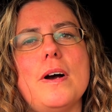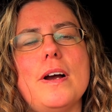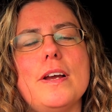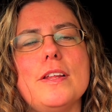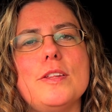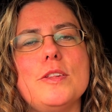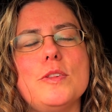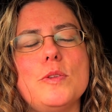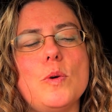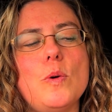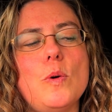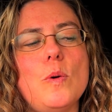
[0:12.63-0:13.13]
I
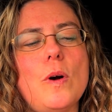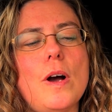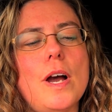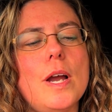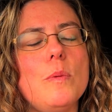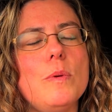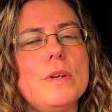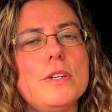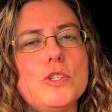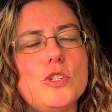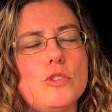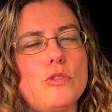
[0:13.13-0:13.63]
thought
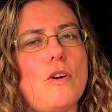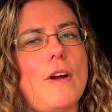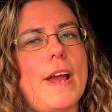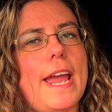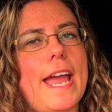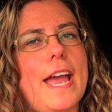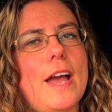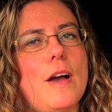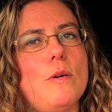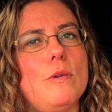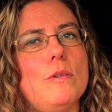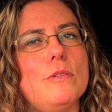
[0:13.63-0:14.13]
I would
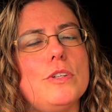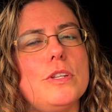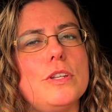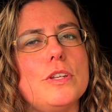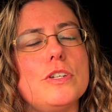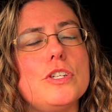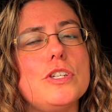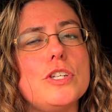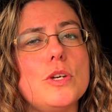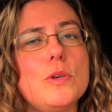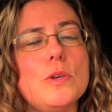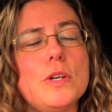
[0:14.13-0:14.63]
try out the
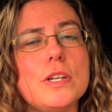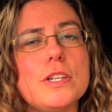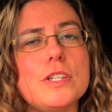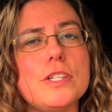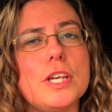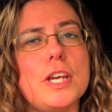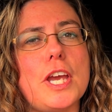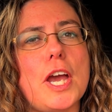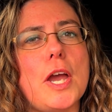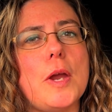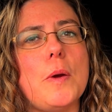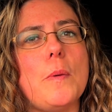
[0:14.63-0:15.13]
Too Good
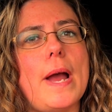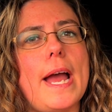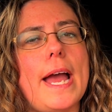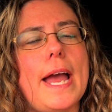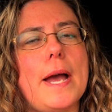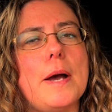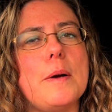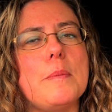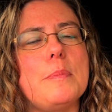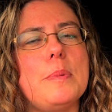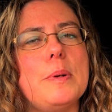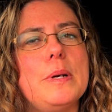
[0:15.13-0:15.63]
To Go
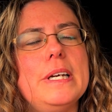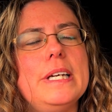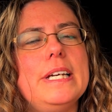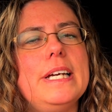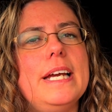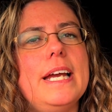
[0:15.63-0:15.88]
app.